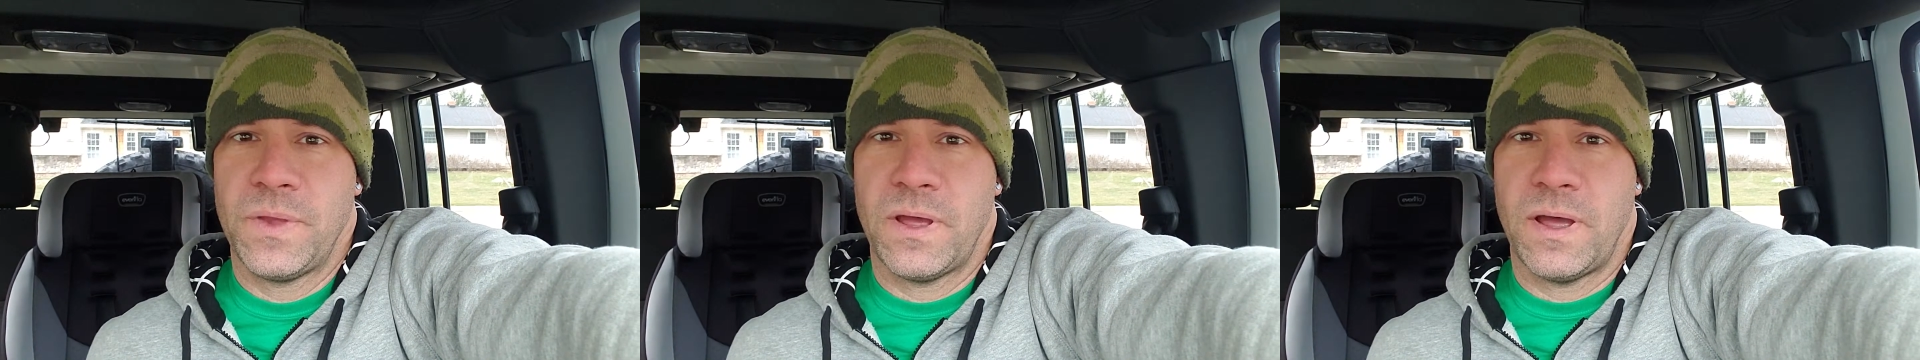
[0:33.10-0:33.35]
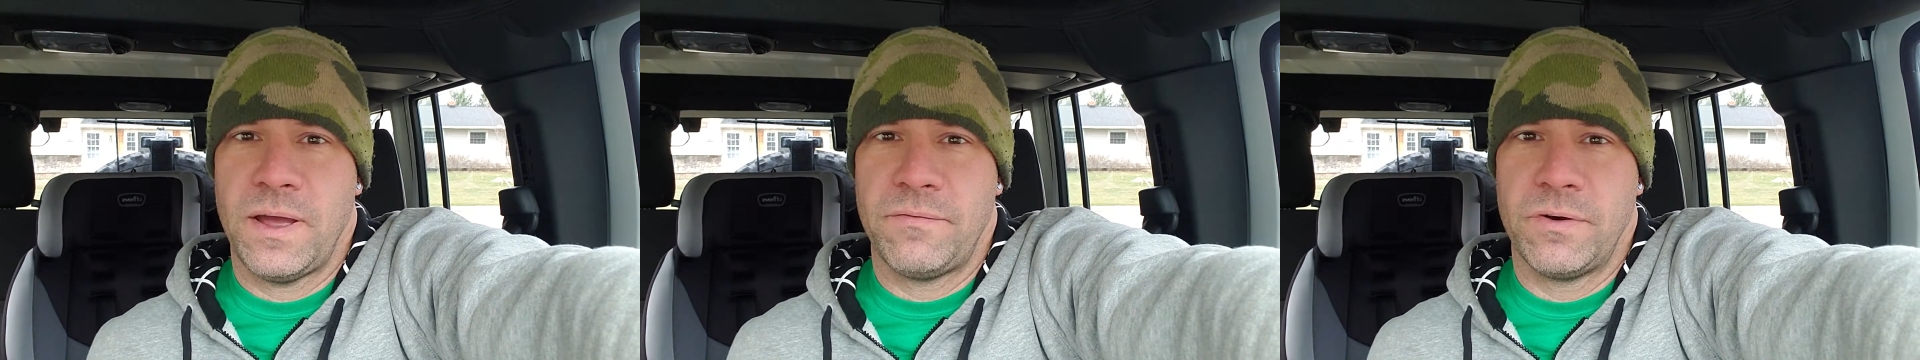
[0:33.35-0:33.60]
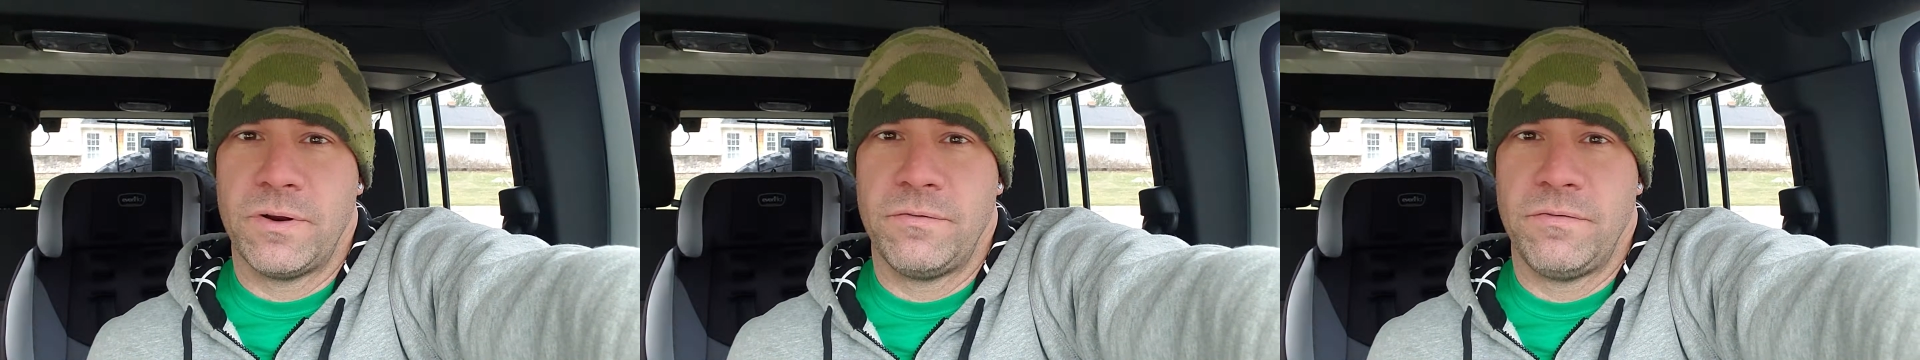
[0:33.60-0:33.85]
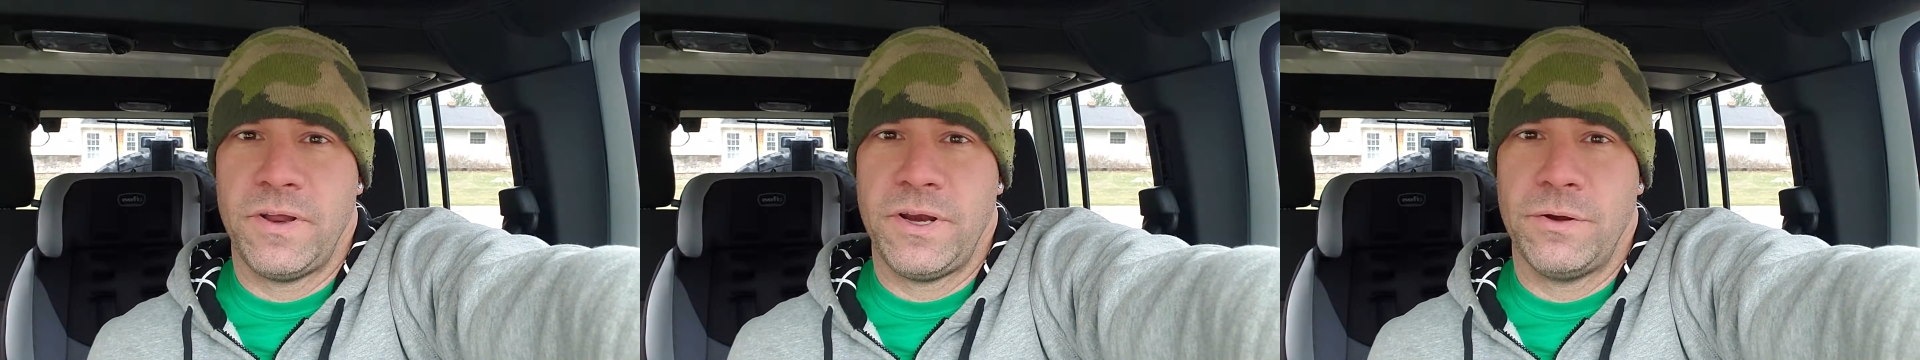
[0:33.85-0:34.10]
I haven't done a
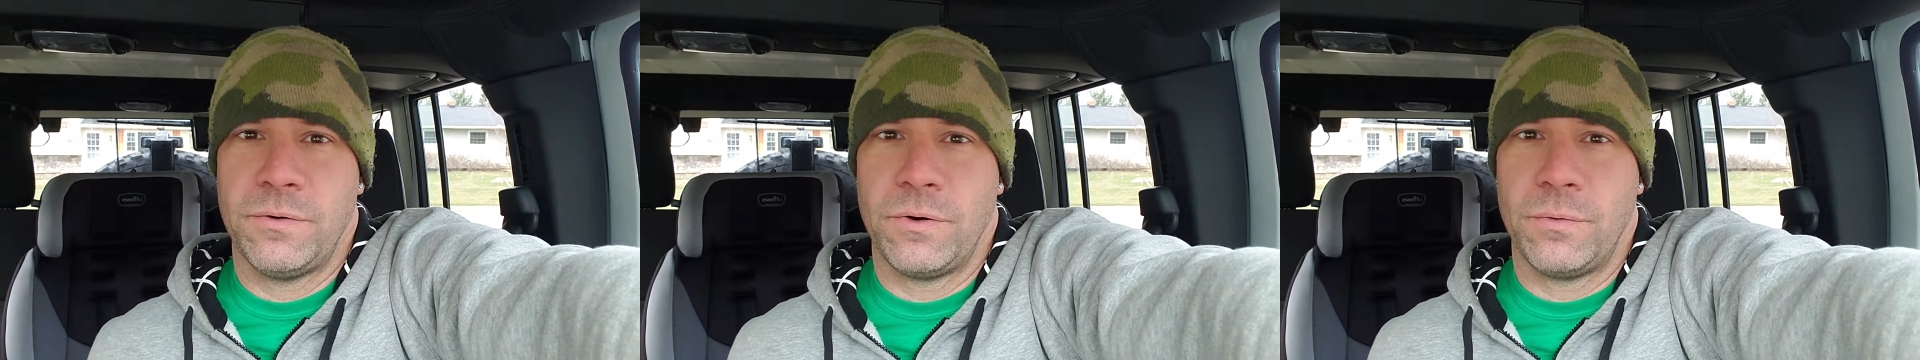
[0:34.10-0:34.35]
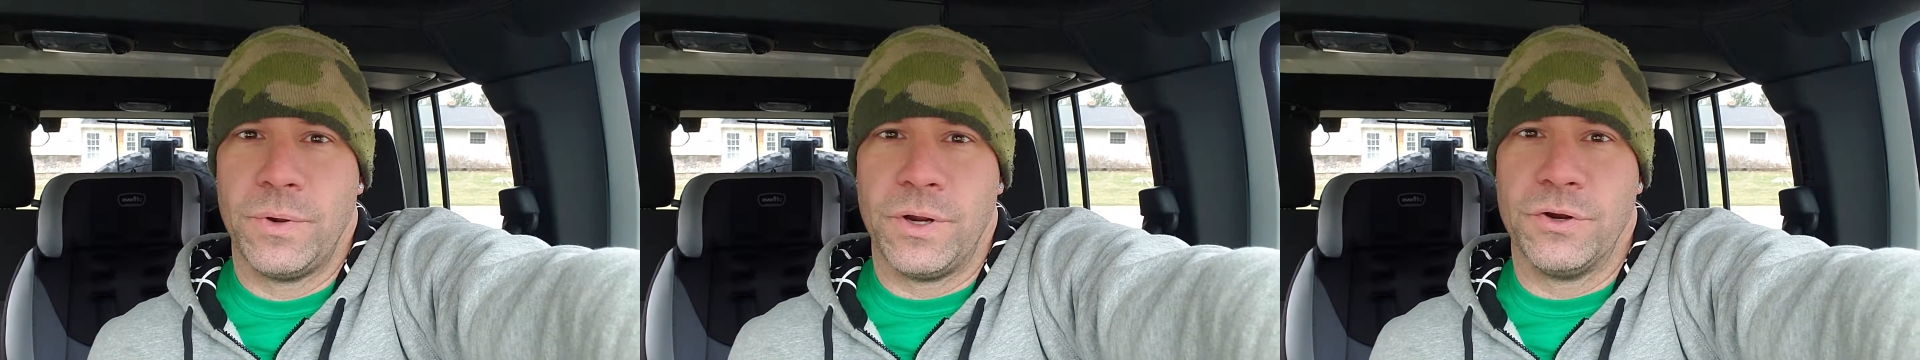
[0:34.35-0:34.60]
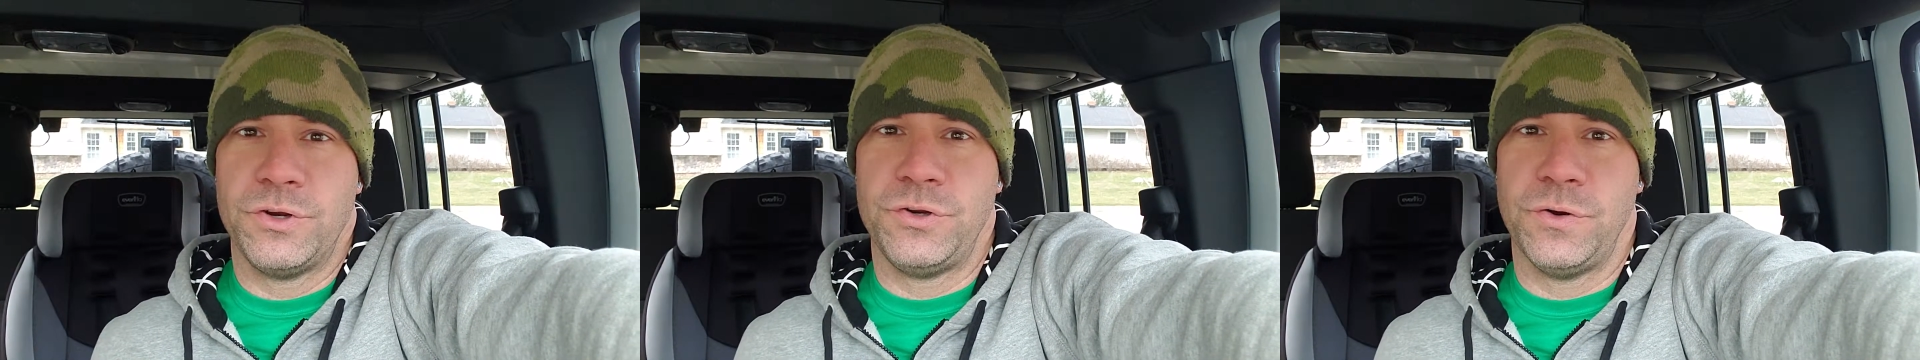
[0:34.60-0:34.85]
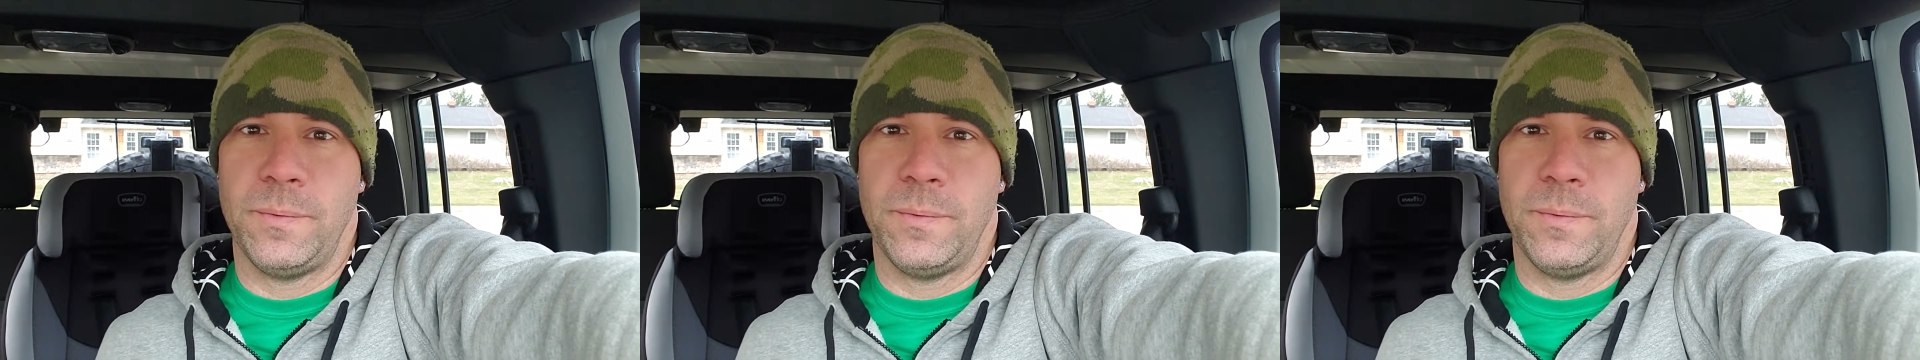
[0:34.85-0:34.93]
video in a week or two.